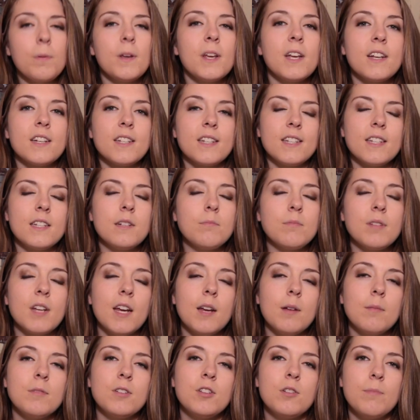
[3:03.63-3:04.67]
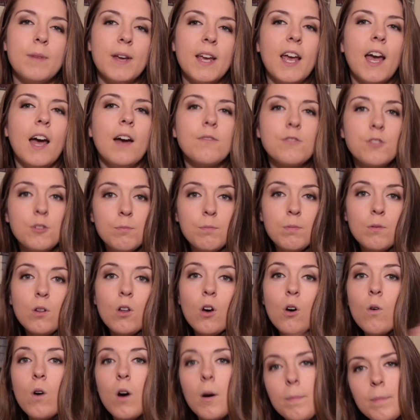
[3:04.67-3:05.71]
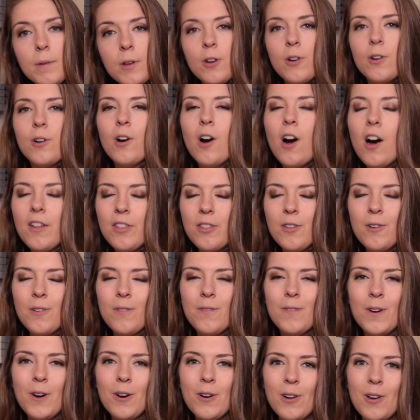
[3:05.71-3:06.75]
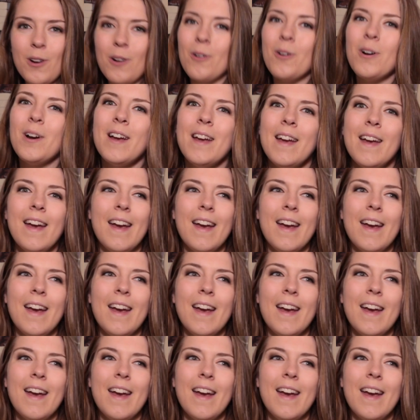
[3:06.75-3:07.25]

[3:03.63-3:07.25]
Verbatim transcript: because sometimes you may have to blow up your author photo